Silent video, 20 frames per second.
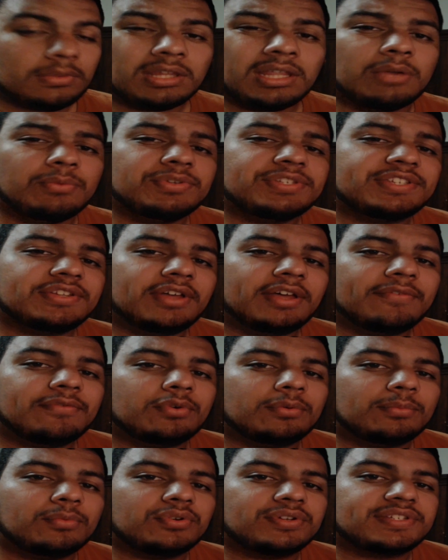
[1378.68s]
And we still have
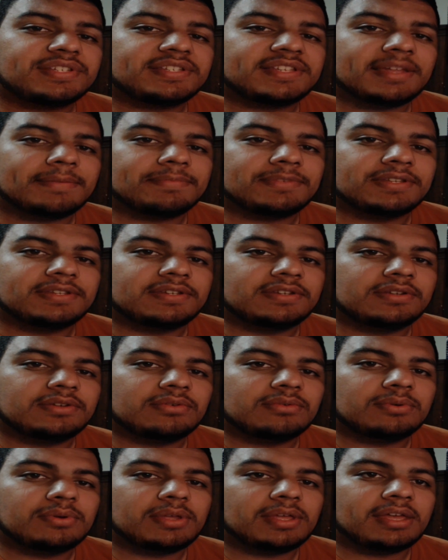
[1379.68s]
one more step to
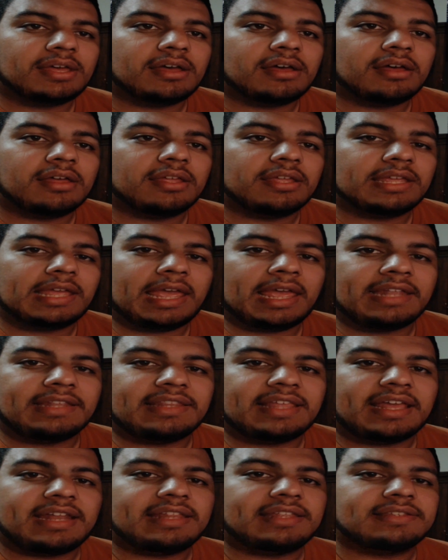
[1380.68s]
do,
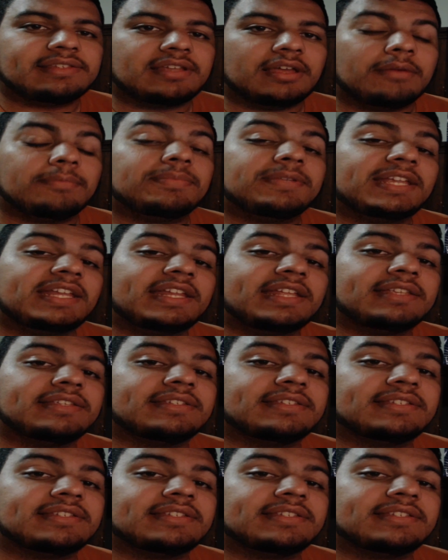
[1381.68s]
and that is updating